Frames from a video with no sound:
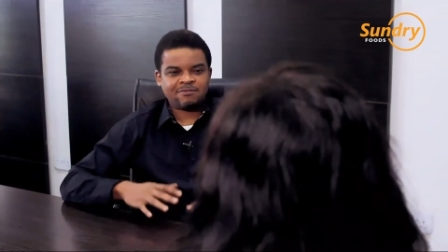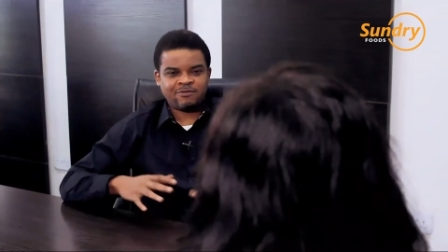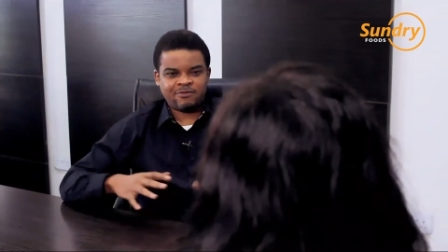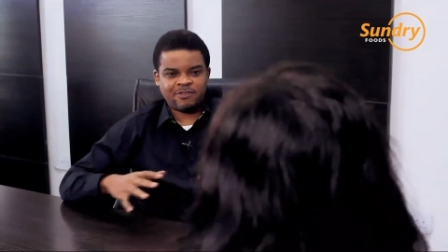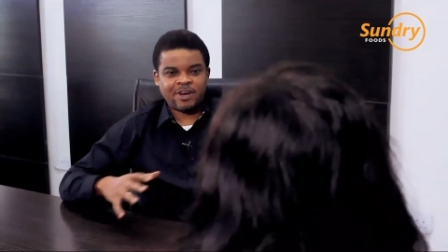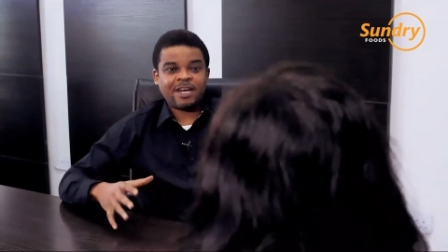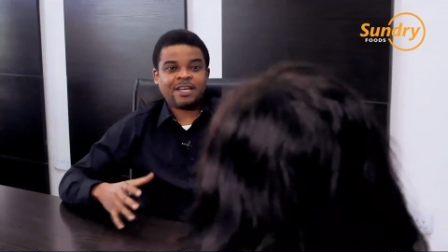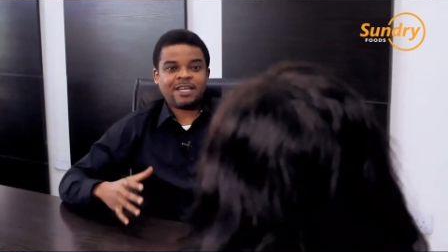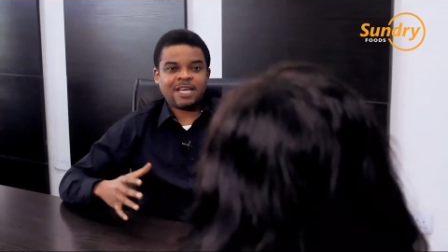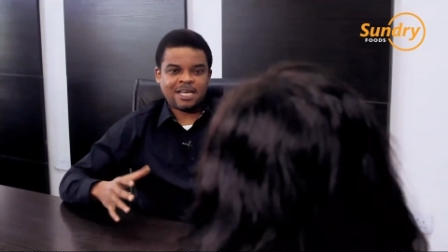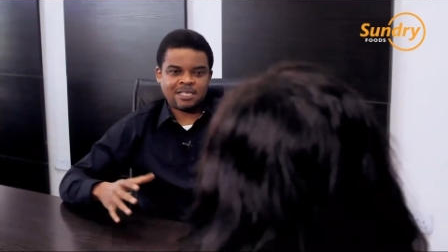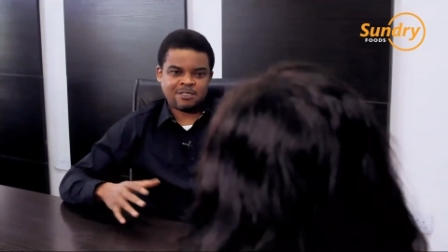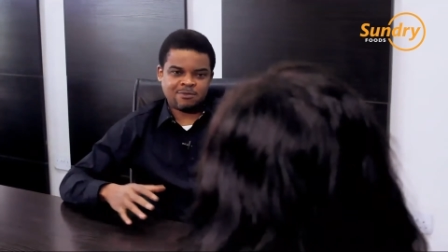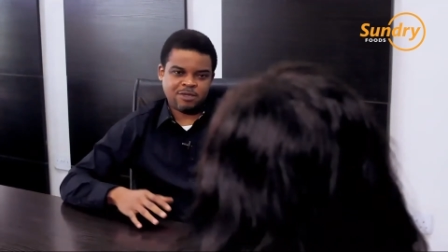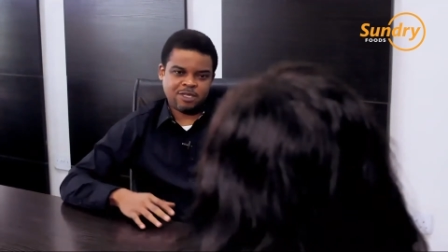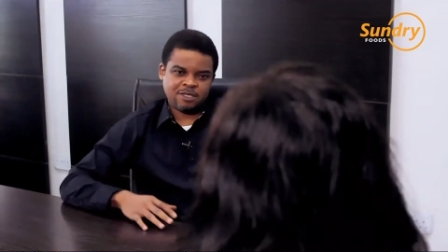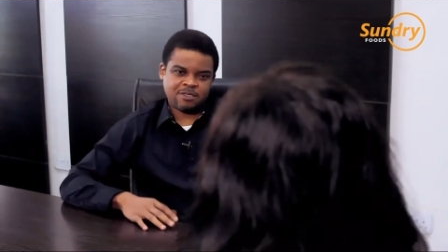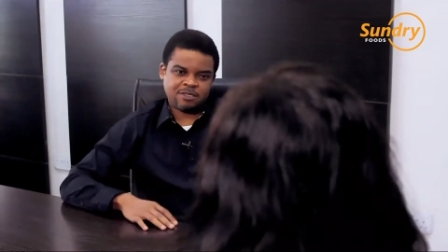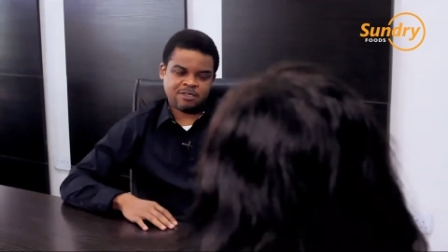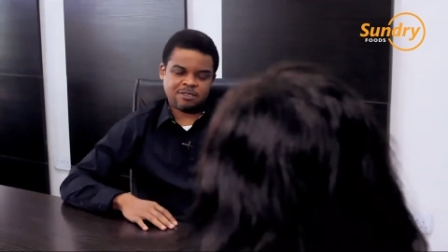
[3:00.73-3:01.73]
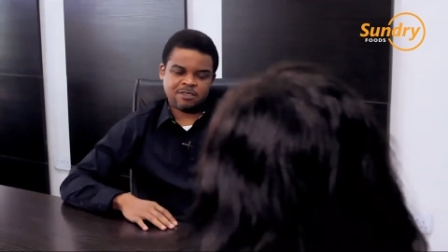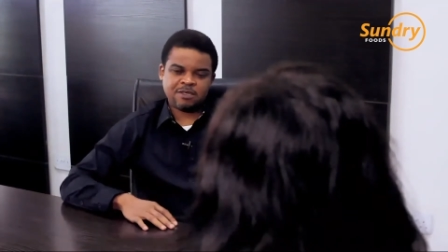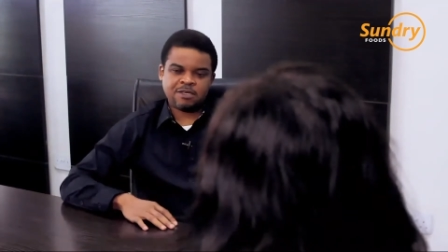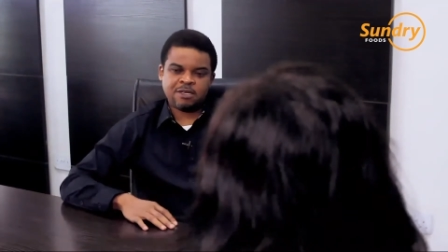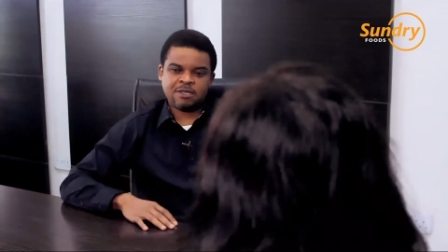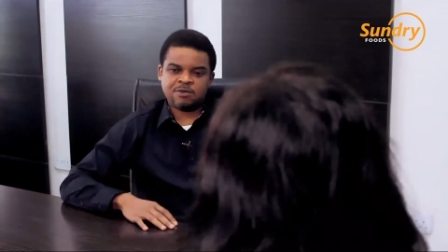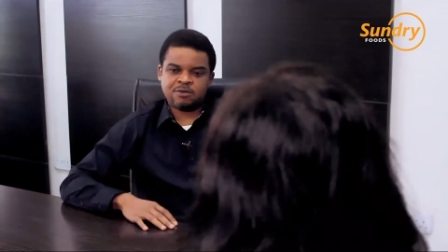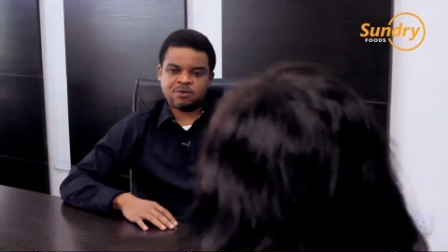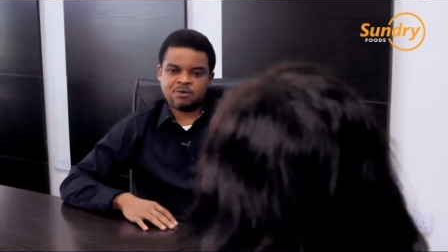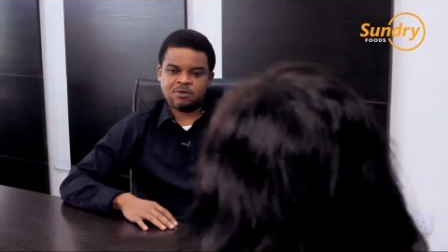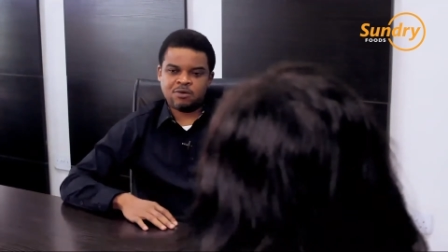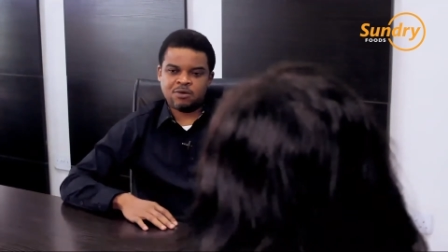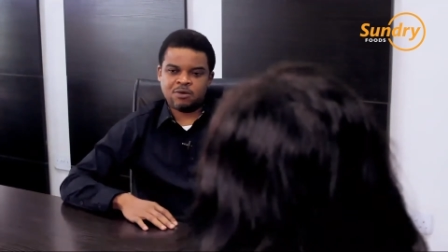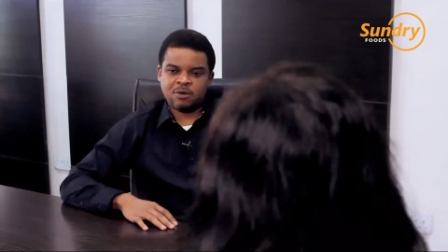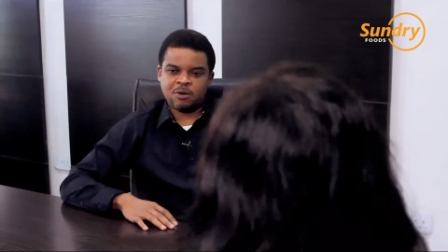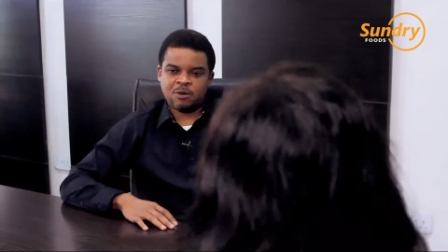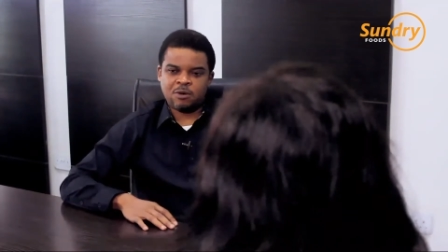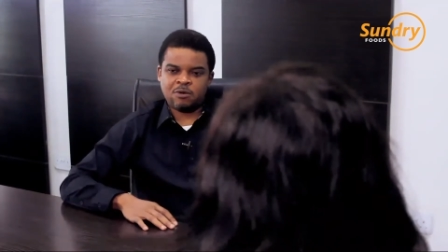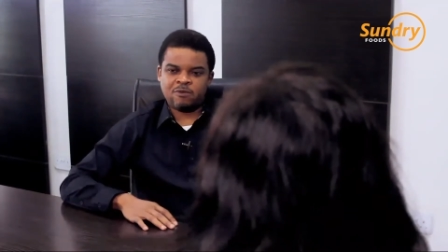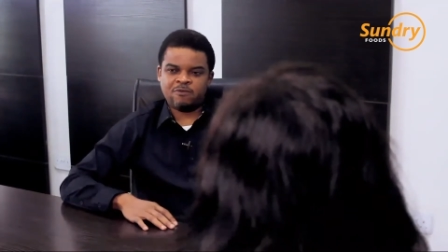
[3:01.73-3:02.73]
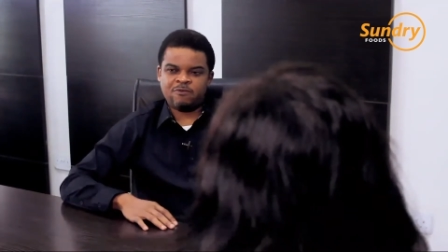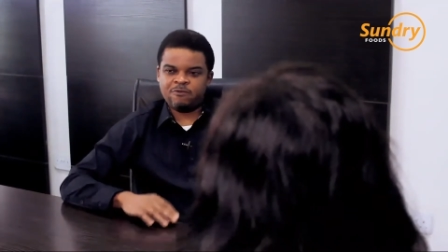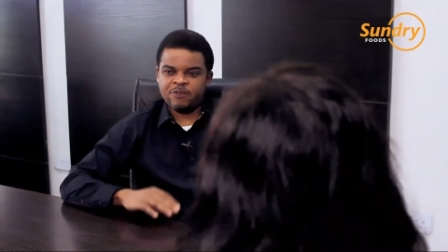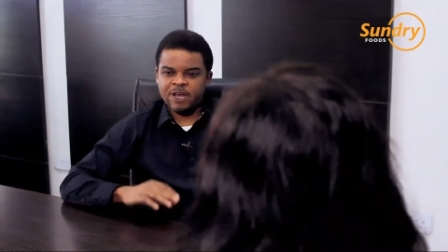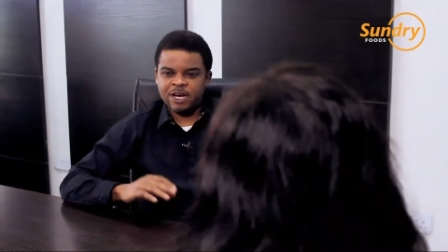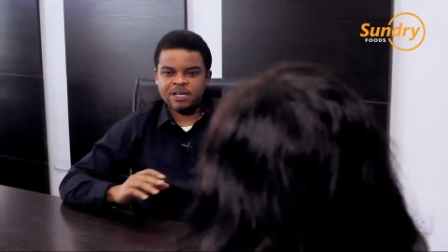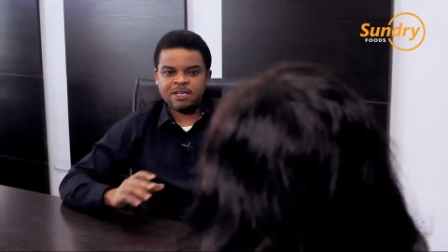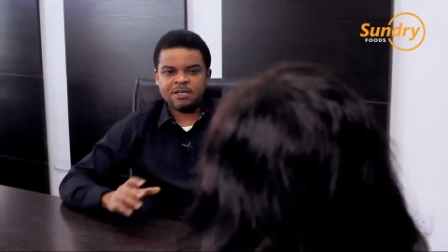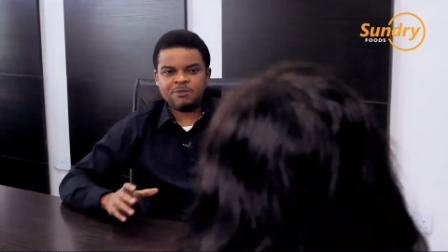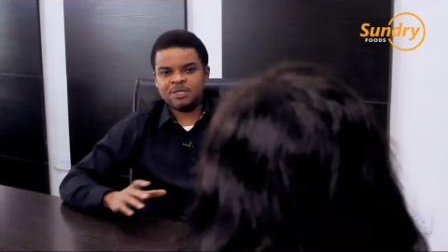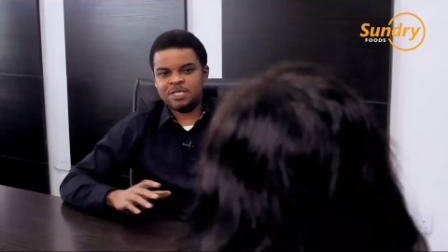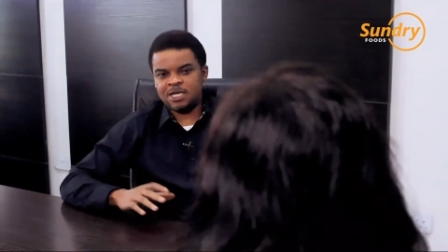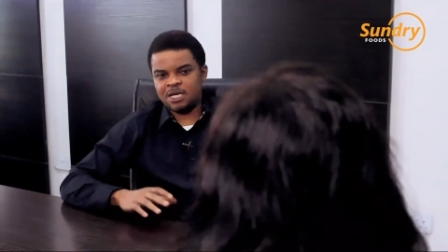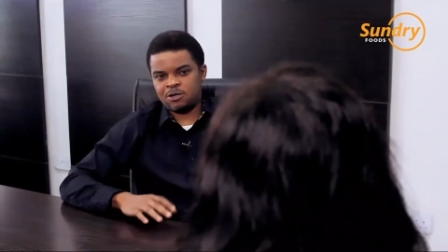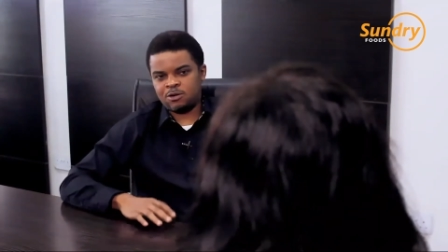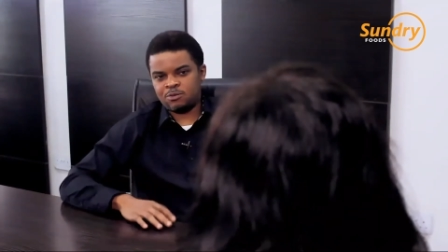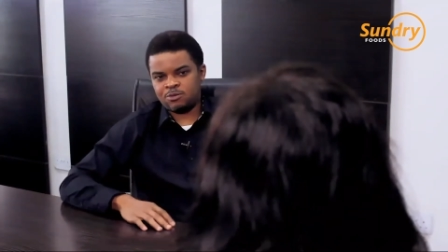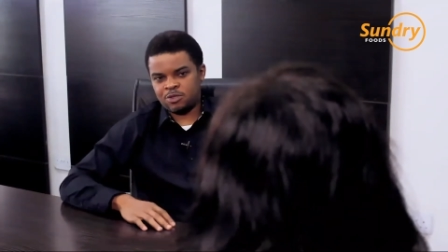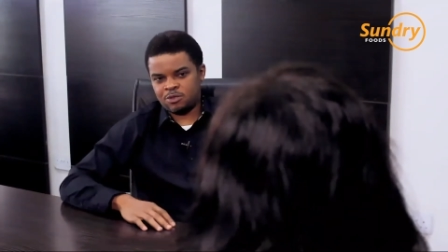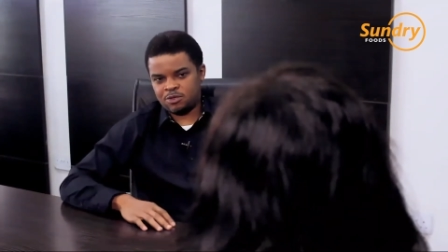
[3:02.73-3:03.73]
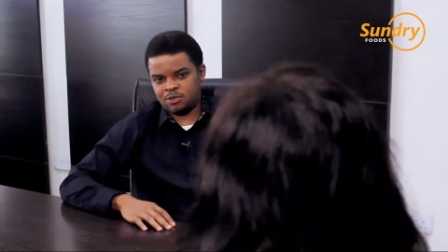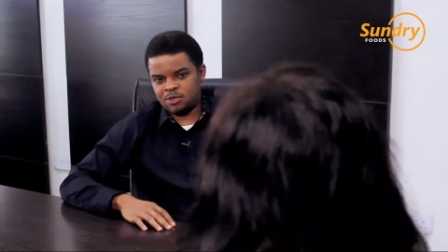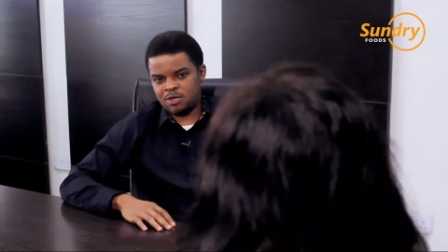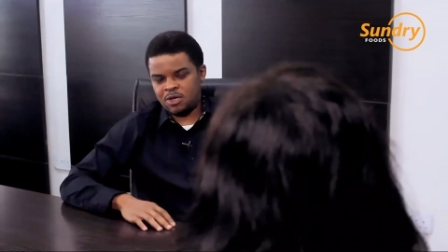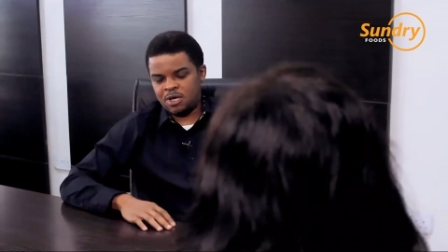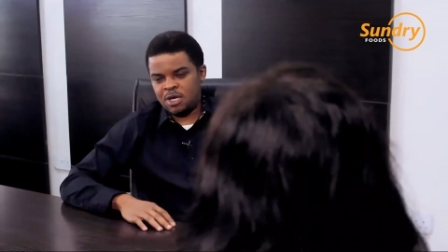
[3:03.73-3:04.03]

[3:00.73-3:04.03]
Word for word: very nice places to go or very limited options.